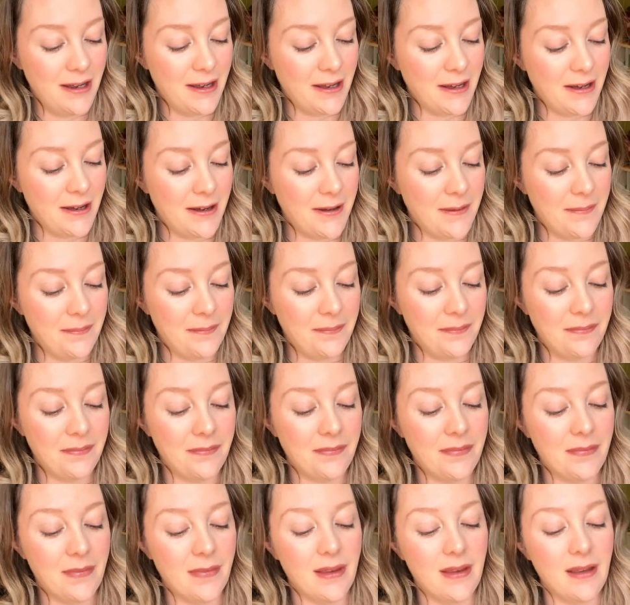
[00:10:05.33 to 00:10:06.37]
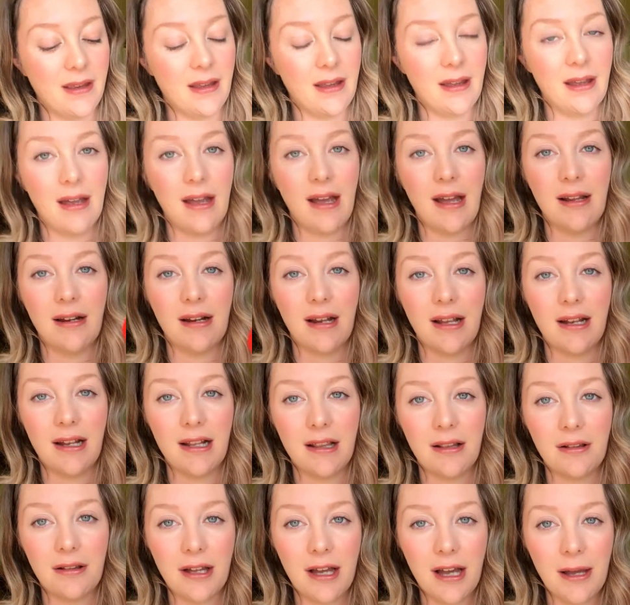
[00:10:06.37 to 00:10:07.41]
And like
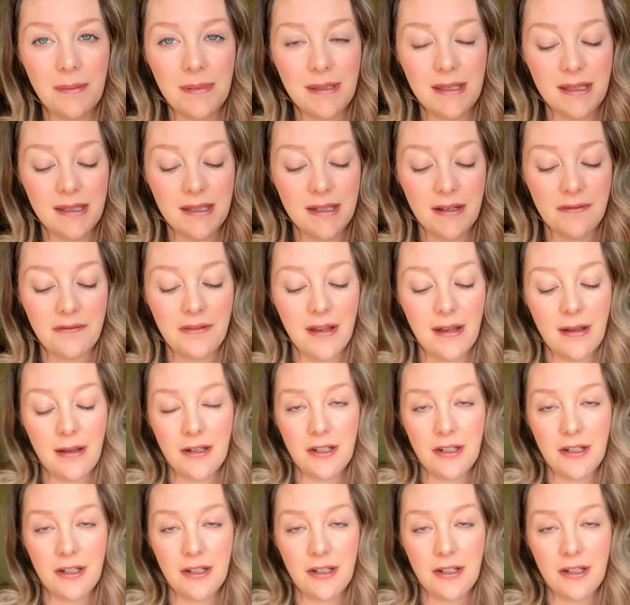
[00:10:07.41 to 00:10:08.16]
little cups and stuff.